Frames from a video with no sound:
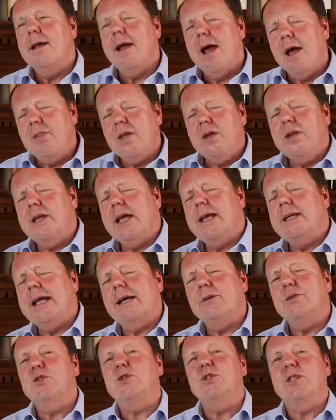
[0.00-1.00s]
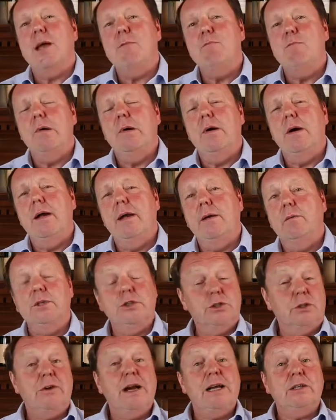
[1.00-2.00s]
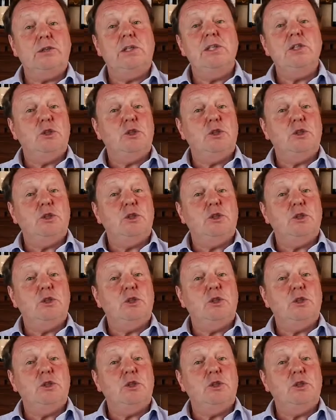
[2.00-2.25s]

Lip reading: And then you get down to Sancerre, which are actually